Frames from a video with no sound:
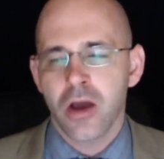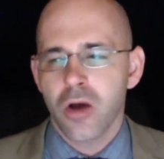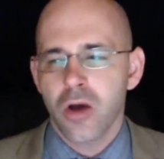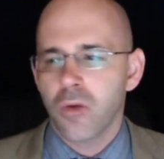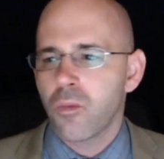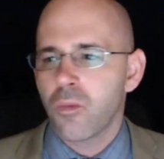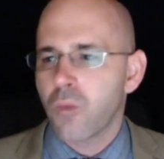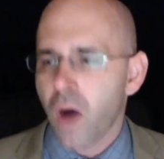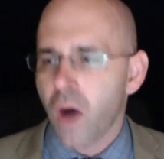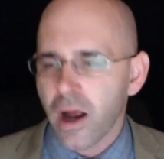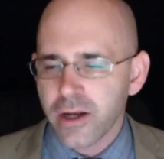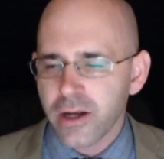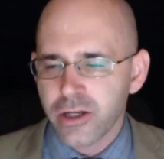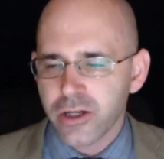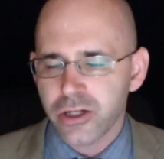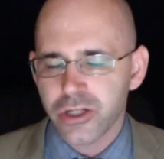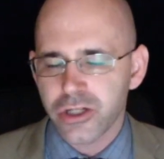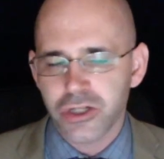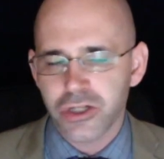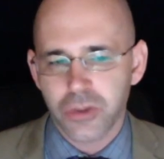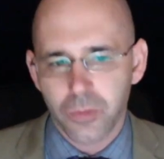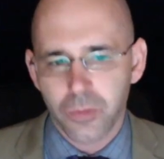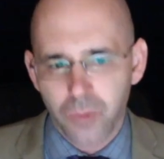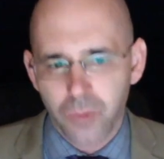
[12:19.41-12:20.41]

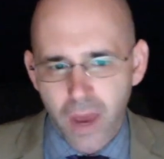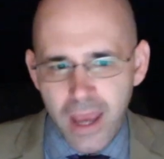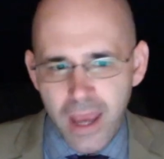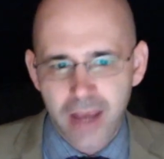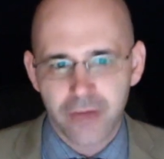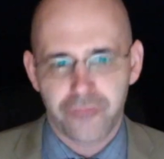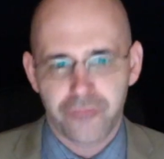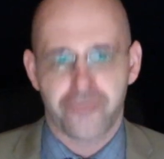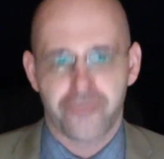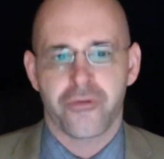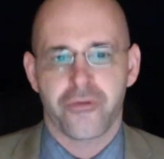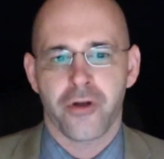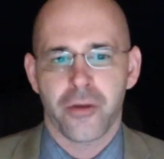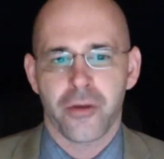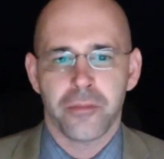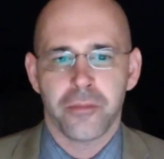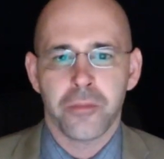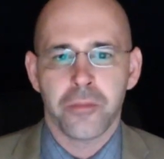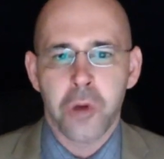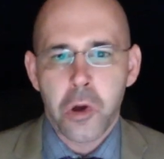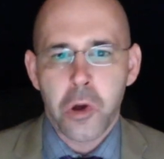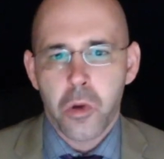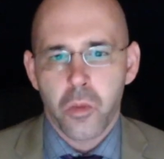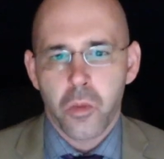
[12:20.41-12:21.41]
wanders away
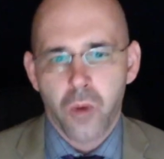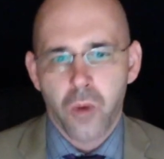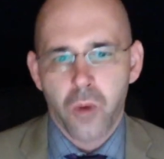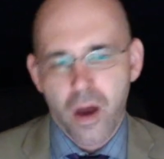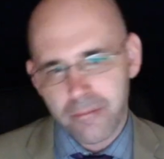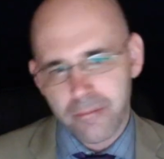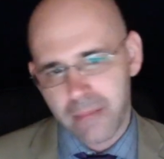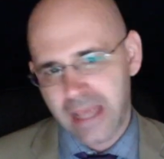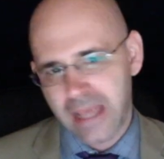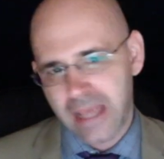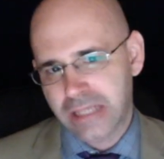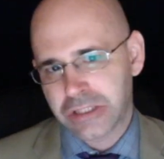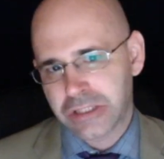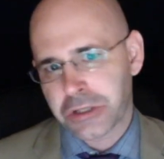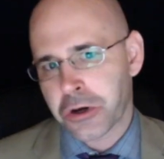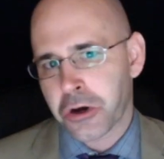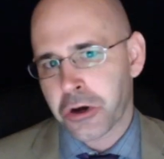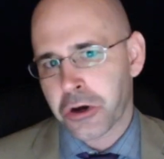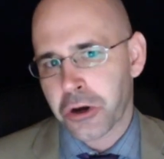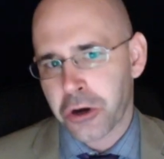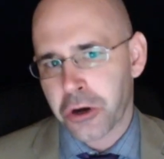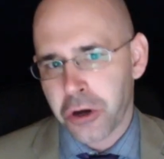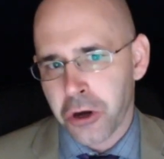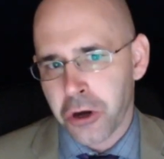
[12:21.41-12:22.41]
from what makes
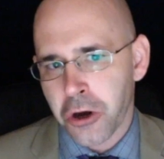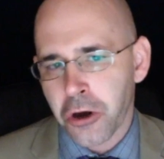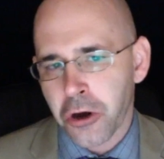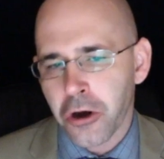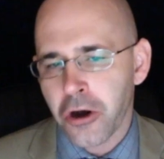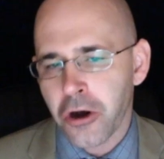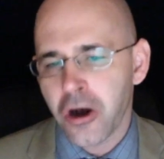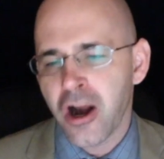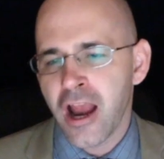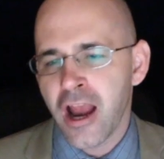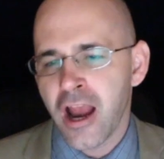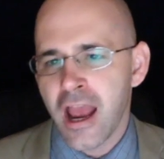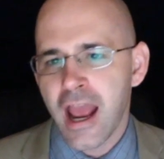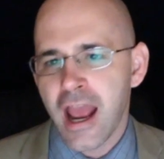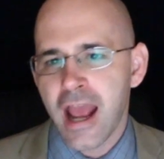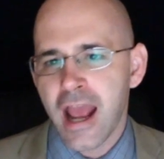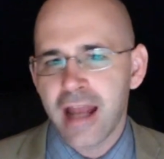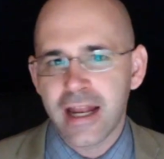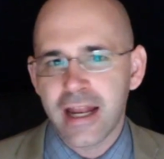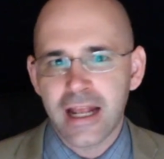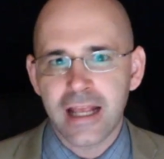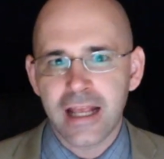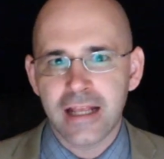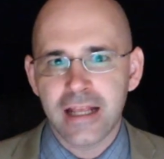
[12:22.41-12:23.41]
her her,
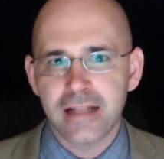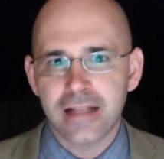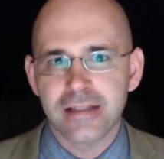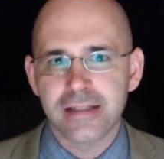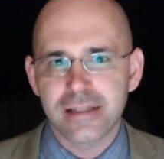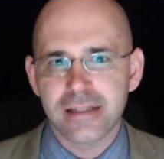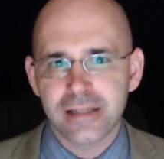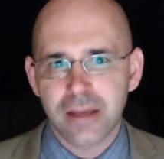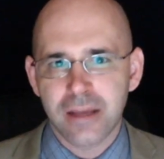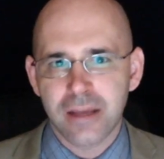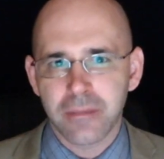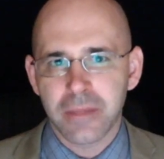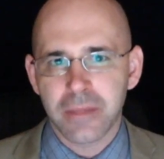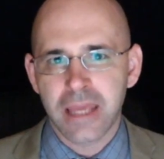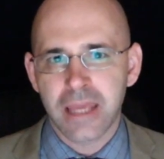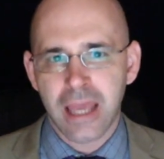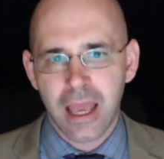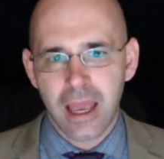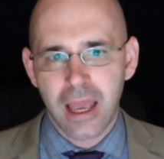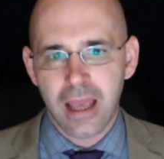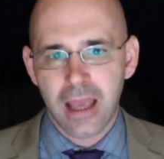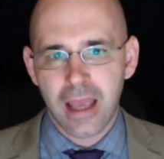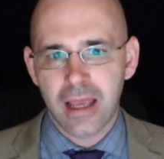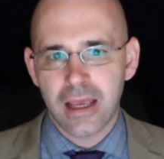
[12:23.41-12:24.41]
and in some
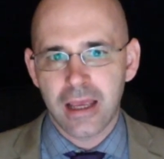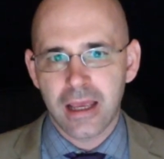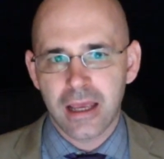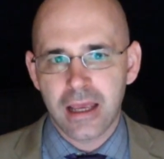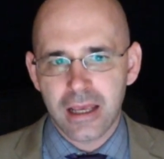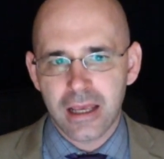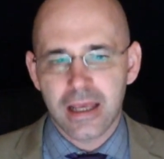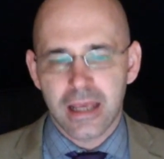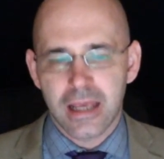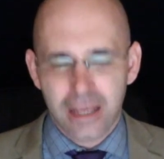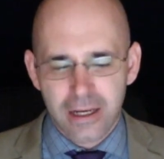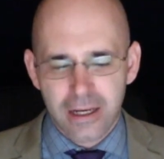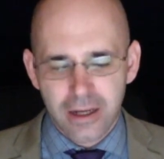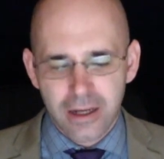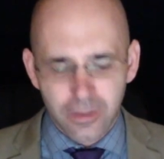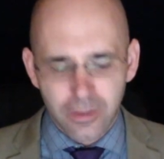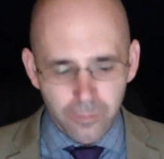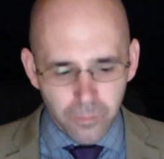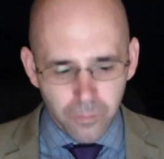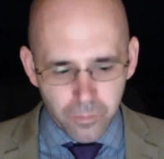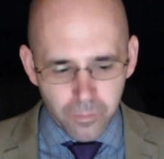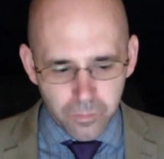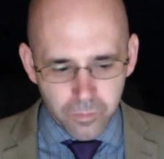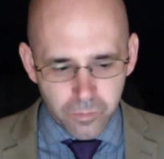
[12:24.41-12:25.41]
ca- in
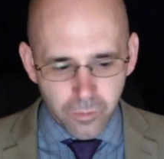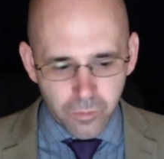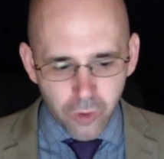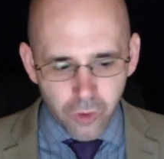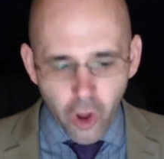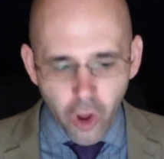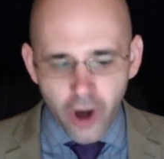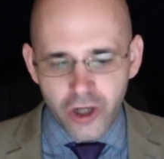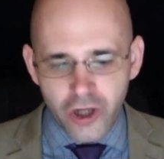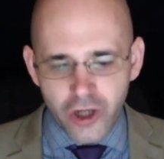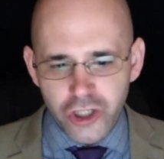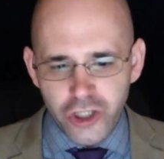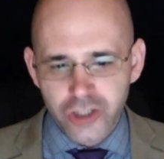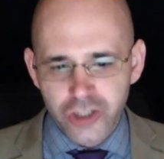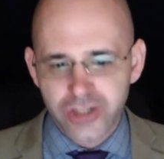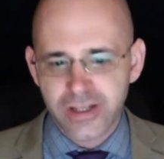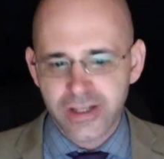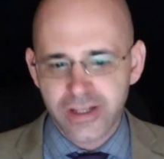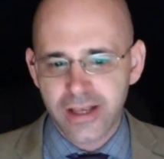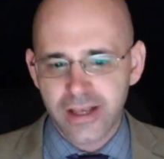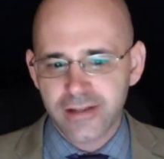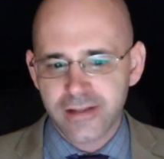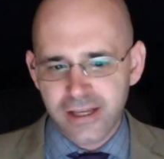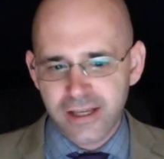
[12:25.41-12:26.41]
a larger
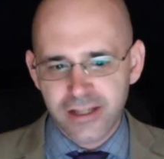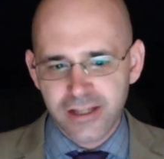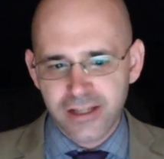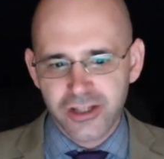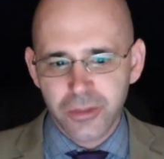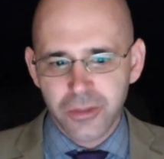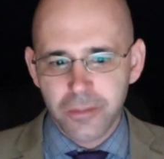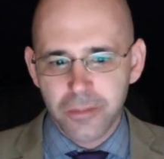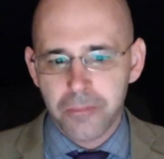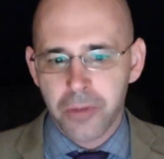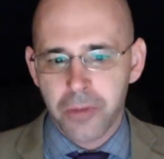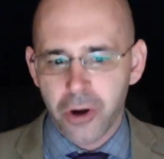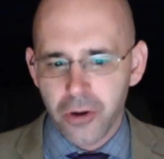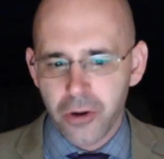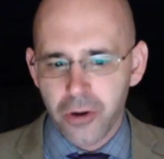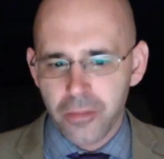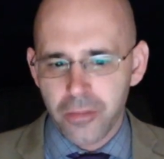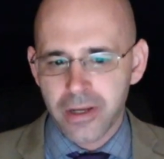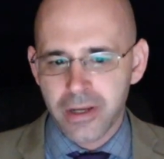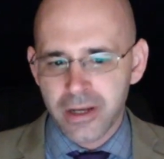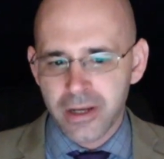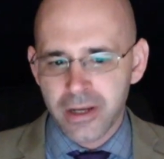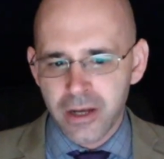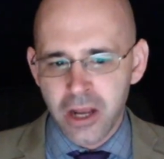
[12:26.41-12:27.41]
sense, a
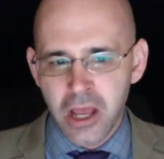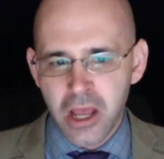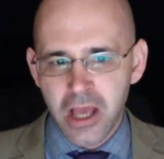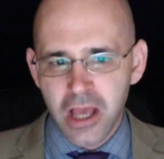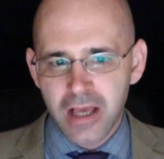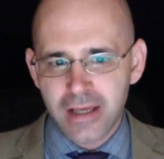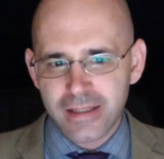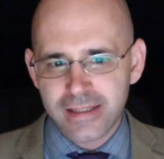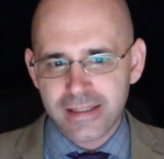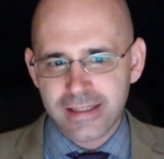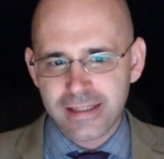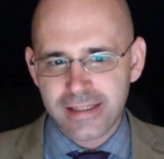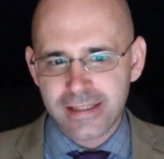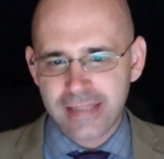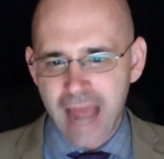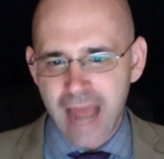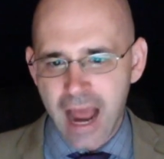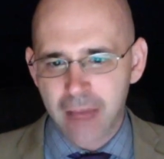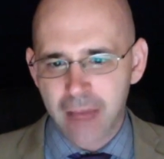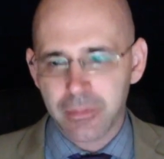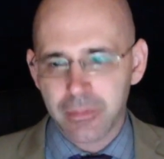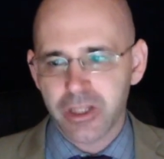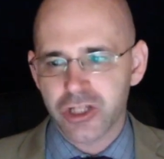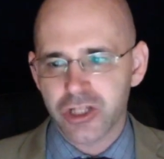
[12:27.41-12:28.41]
suburban
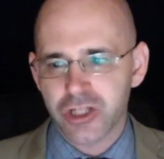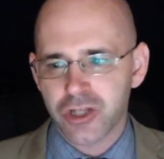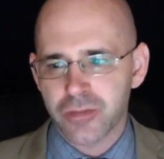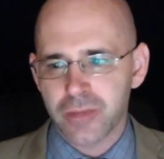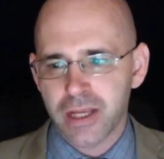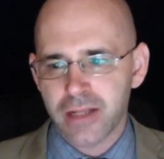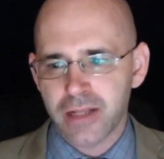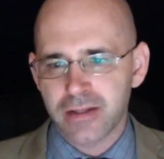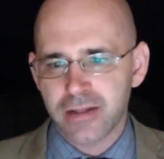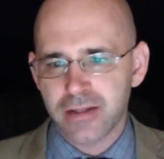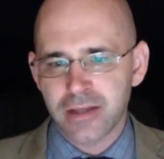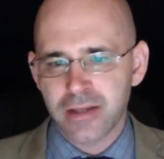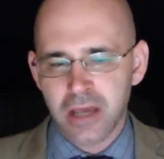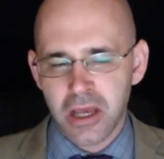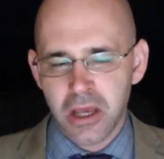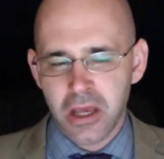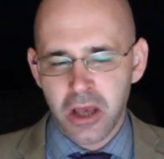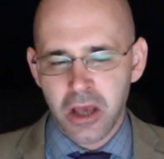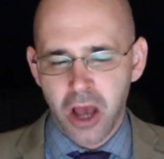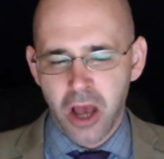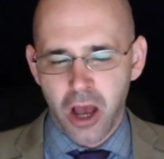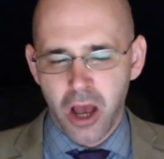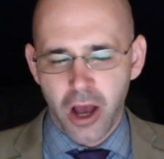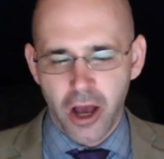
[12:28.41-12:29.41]
establishment
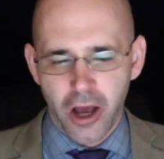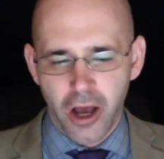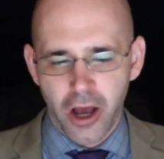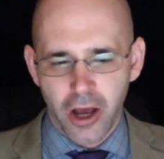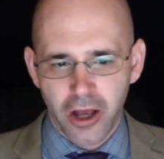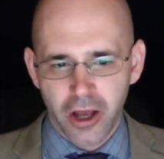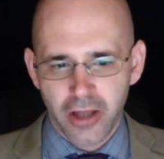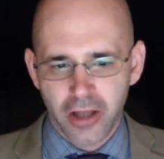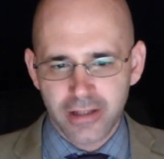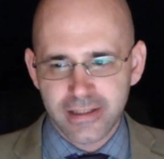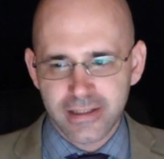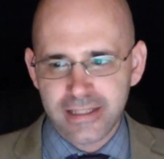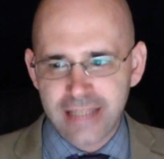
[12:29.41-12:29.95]
uh,